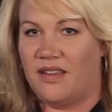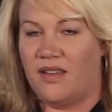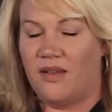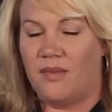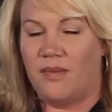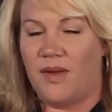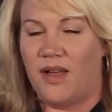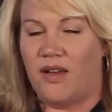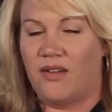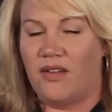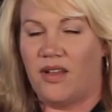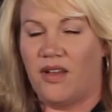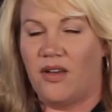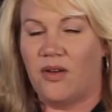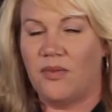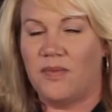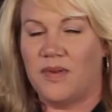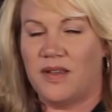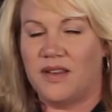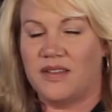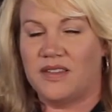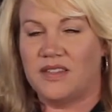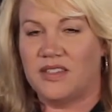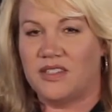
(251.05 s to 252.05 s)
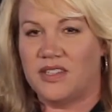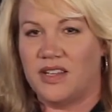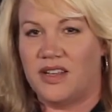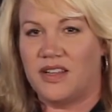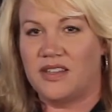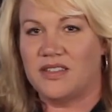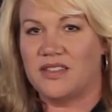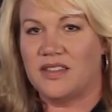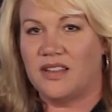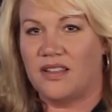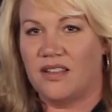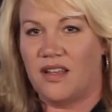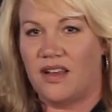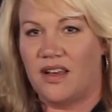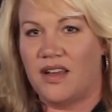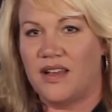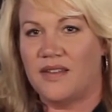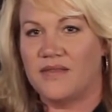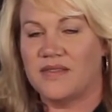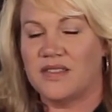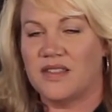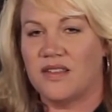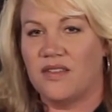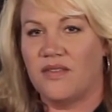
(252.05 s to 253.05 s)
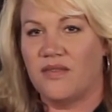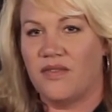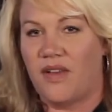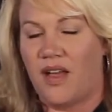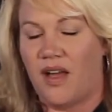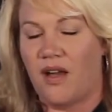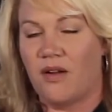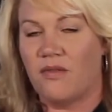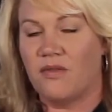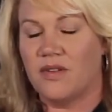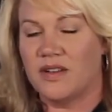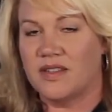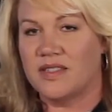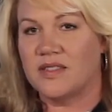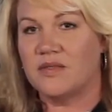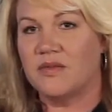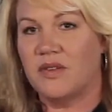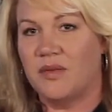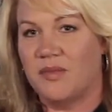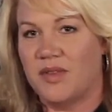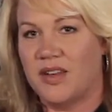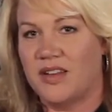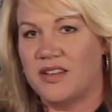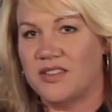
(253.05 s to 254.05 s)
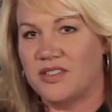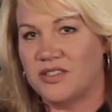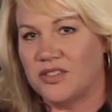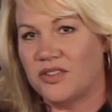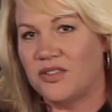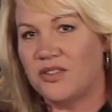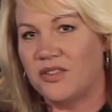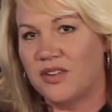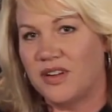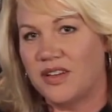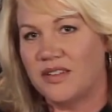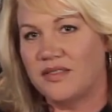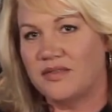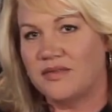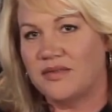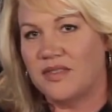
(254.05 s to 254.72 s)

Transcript: about helping to change the lives of at-risk women and children.